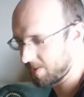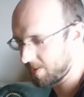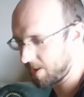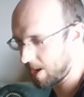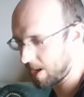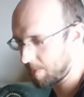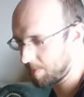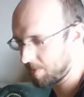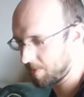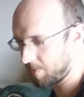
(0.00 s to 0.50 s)

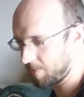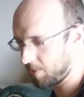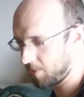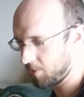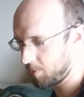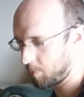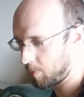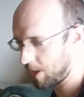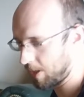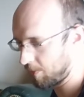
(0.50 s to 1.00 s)
not up to full
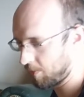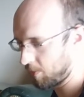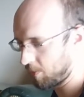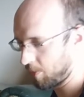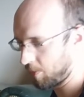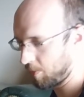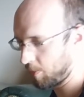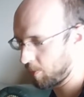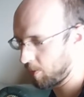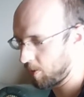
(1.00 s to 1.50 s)
spec
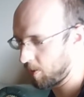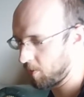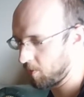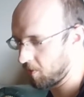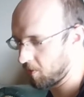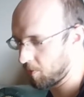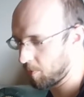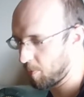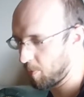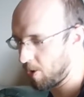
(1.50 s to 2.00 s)
for if we're going to use
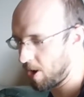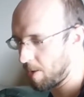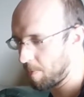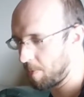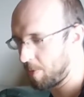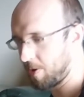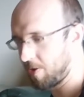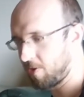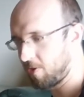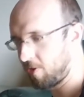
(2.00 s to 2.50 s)
it as a
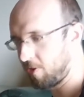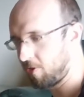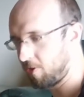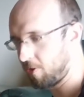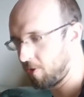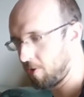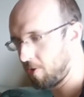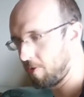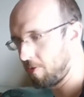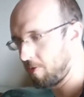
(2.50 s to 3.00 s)
prop, but it's
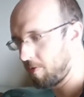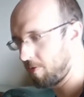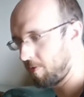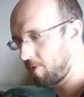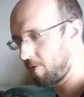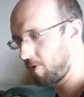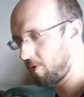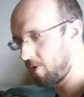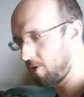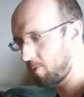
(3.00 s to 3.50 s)
served for its